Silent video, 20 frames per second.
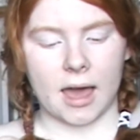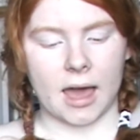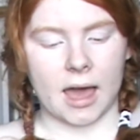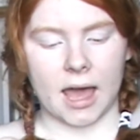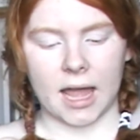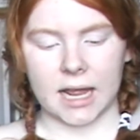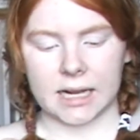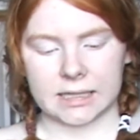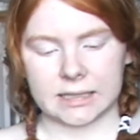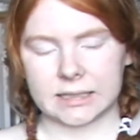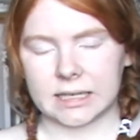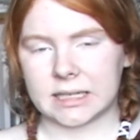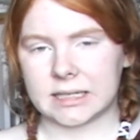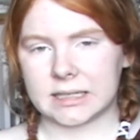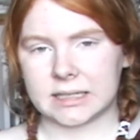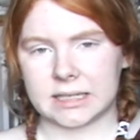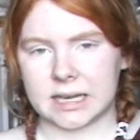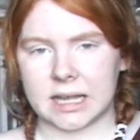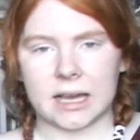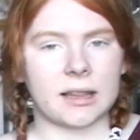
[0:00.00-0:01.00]
I
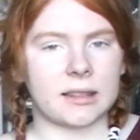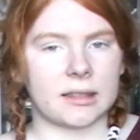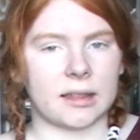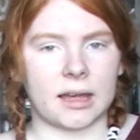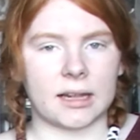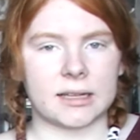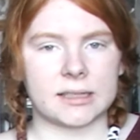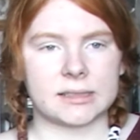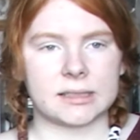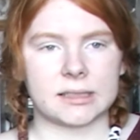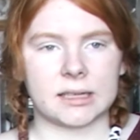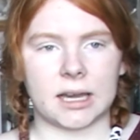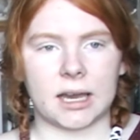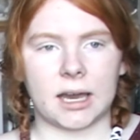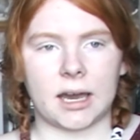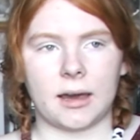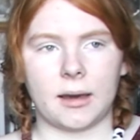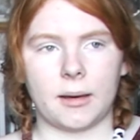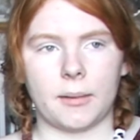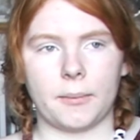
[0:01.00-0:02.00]
didn't take that,
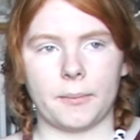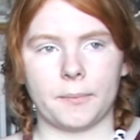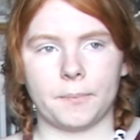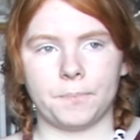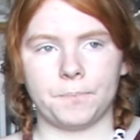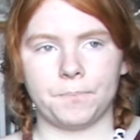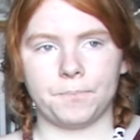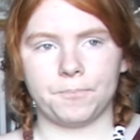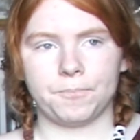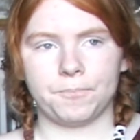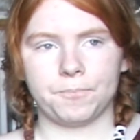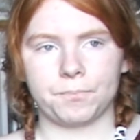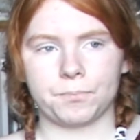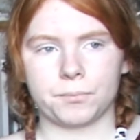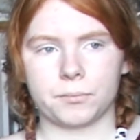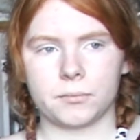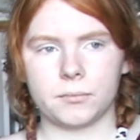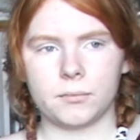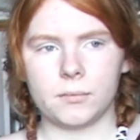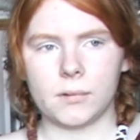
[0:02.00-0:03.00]
and
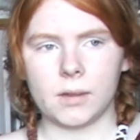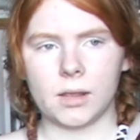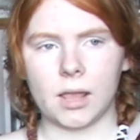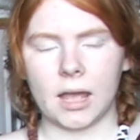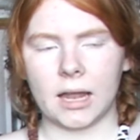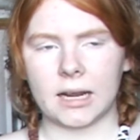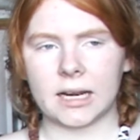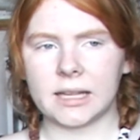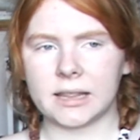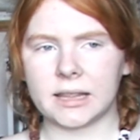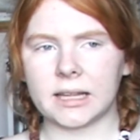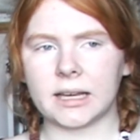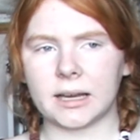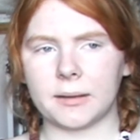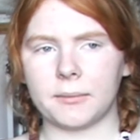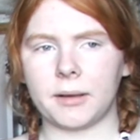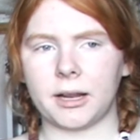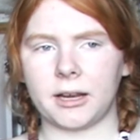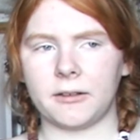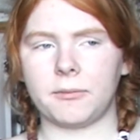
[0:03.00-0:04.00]
I think I
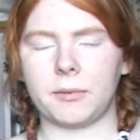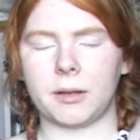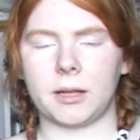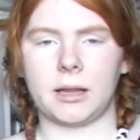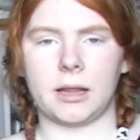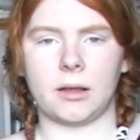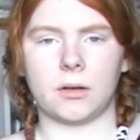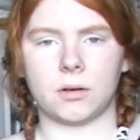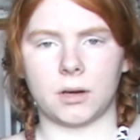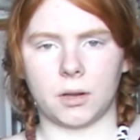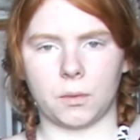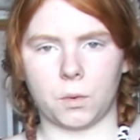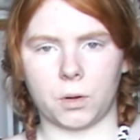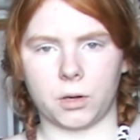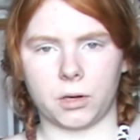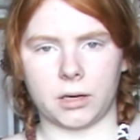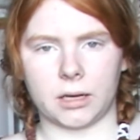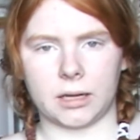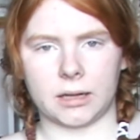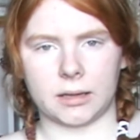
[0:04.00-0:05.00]
might have been the only
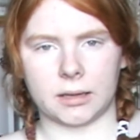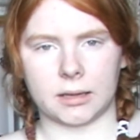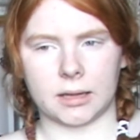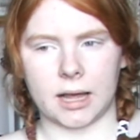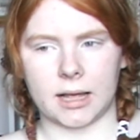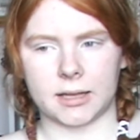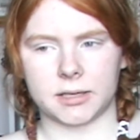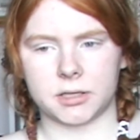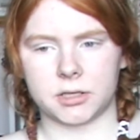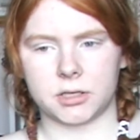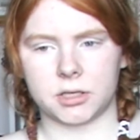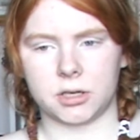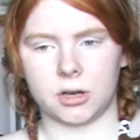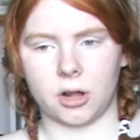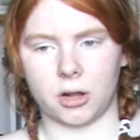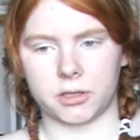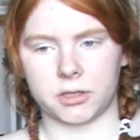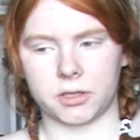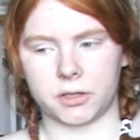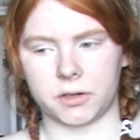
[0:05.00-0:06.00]
one in the class
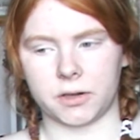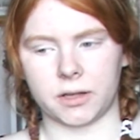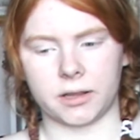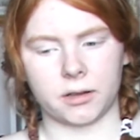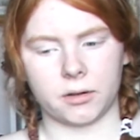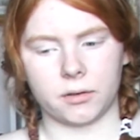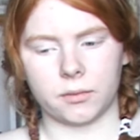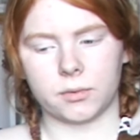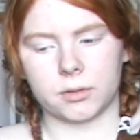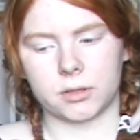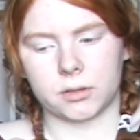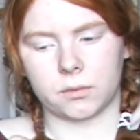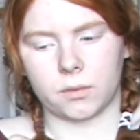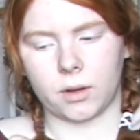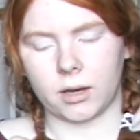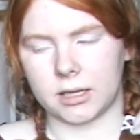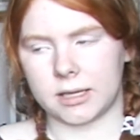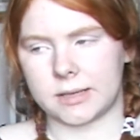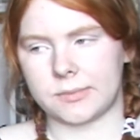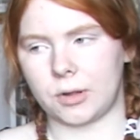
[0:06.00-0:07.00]
not to, and there was
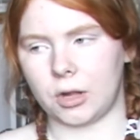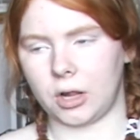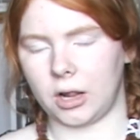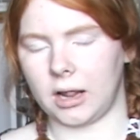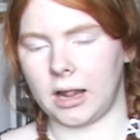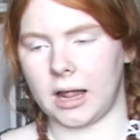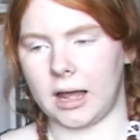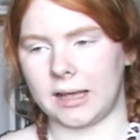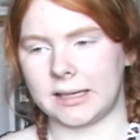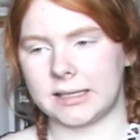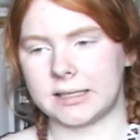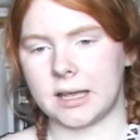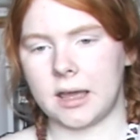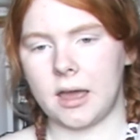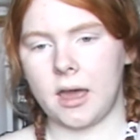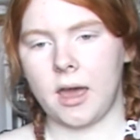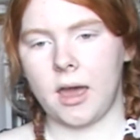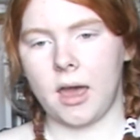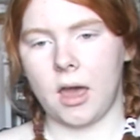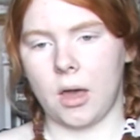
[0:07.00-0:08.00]
quite a small class,
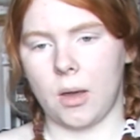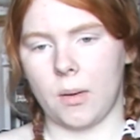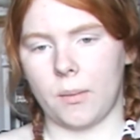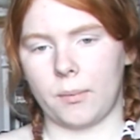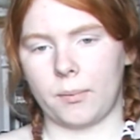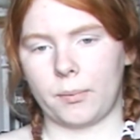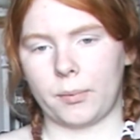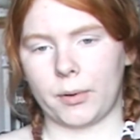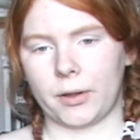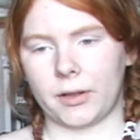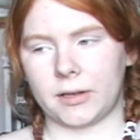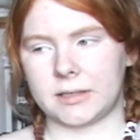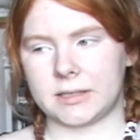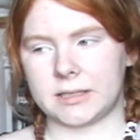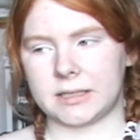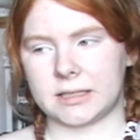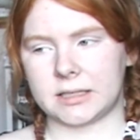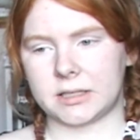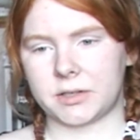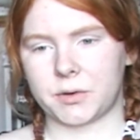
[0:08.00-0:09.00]

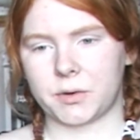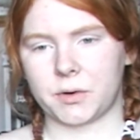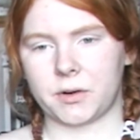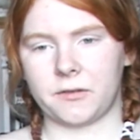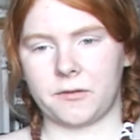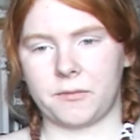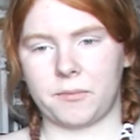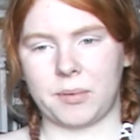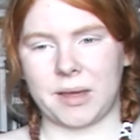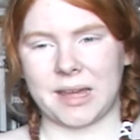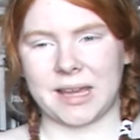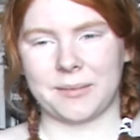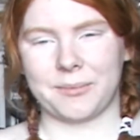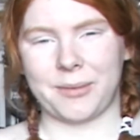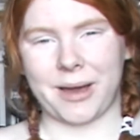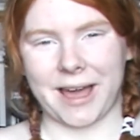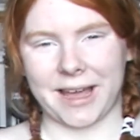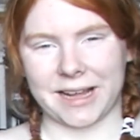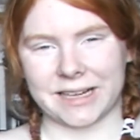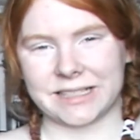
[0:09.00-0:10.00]
but sort of being
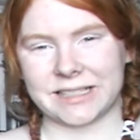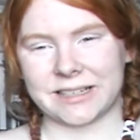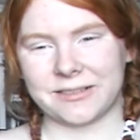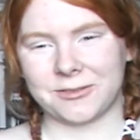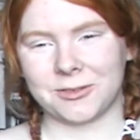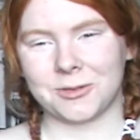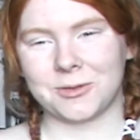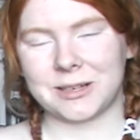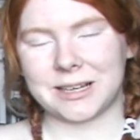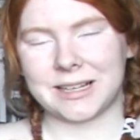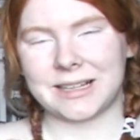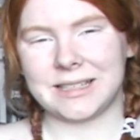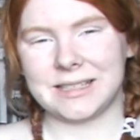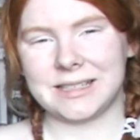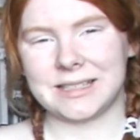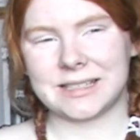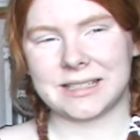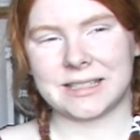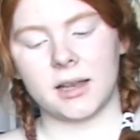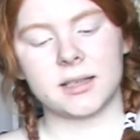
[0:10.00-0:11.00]
behind everyone
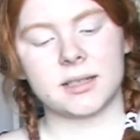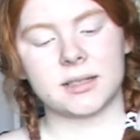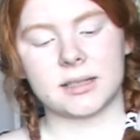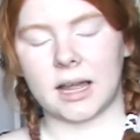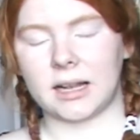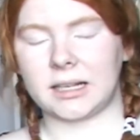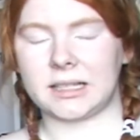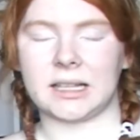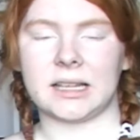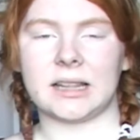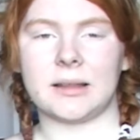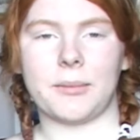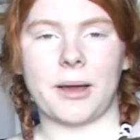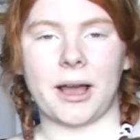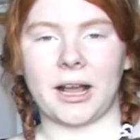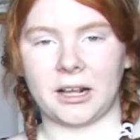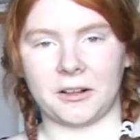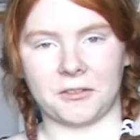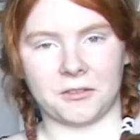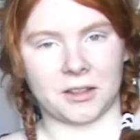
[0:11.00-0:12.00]
else, I just sat in the
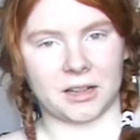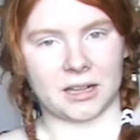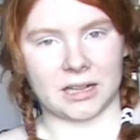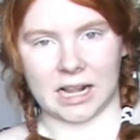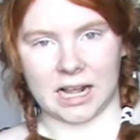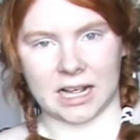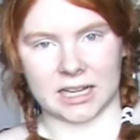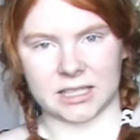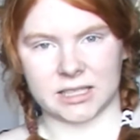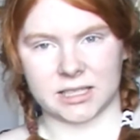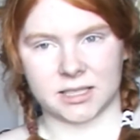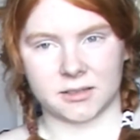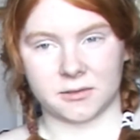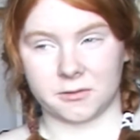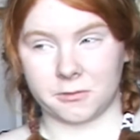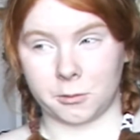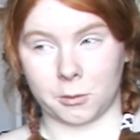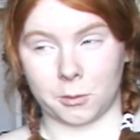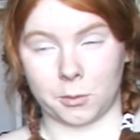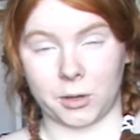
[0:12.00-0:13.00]
back of the class
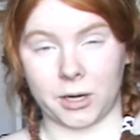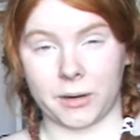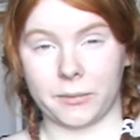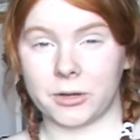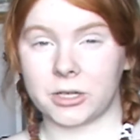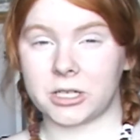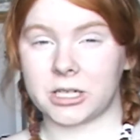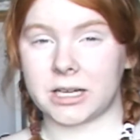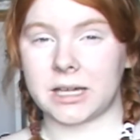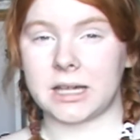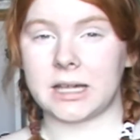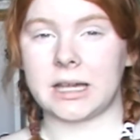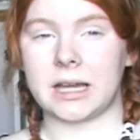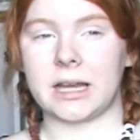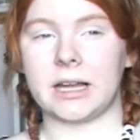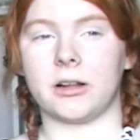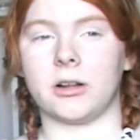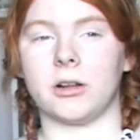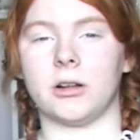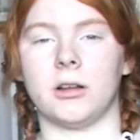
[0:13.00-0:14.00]
for pretty much a
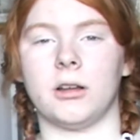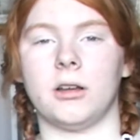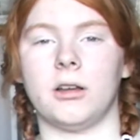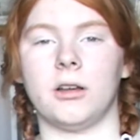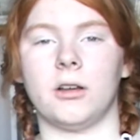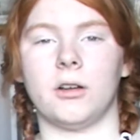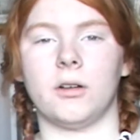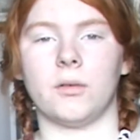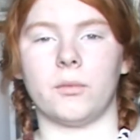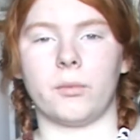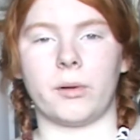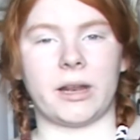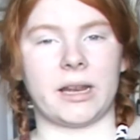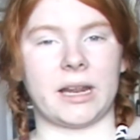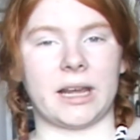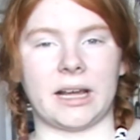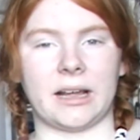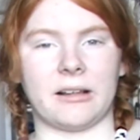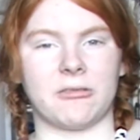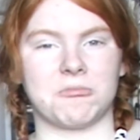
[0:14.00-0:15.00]
year
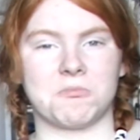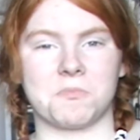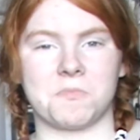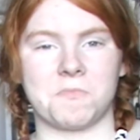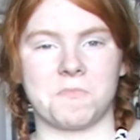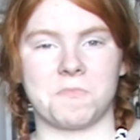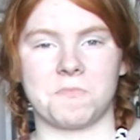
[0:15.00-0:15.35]
reading